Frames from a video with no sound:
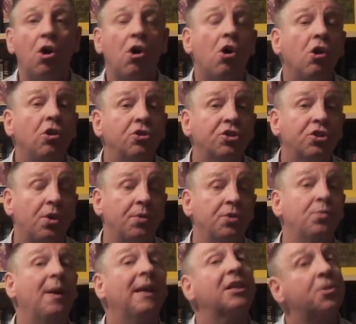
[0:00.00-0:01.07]
Also,
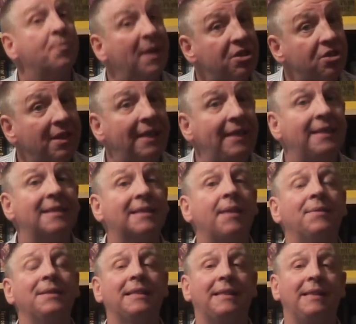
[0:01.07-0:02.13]
as well, especially in the
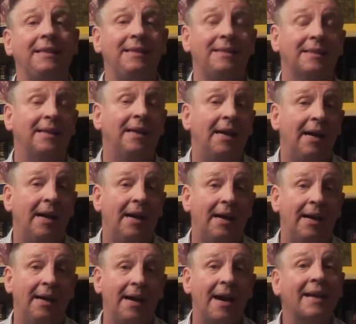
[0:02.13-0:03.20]
70s,
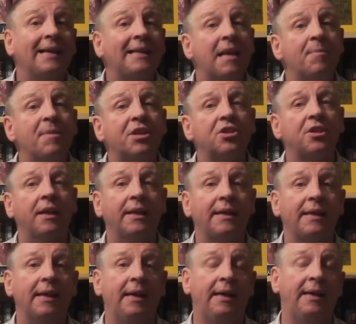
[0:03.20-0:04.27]
academics
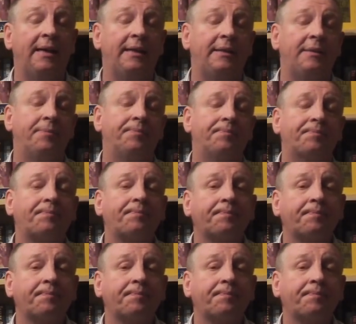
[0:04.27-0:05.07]
like Hans